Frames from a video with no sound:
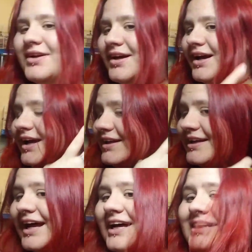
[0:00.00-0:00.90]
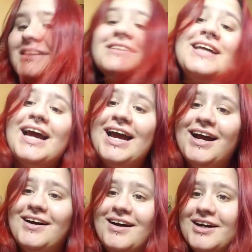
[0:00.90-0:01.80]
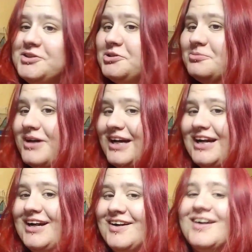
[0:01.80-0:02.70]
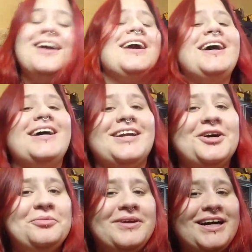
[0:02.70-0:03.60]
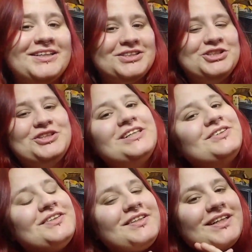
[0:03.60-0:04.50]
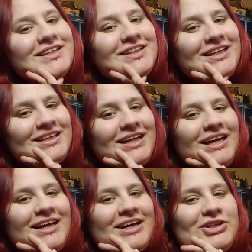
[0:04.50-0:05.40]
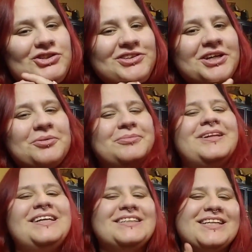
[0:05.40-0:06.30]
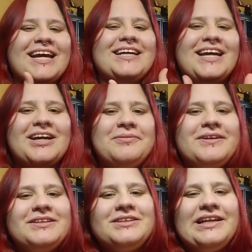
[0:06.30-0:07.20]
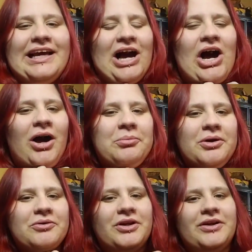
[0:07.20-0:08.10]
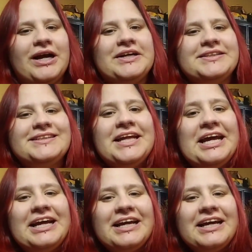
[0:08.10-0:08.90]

And that is how I do my hair. And I hope you guys enjoy. If you did enjoy it, please like a like button, comment what you guys think.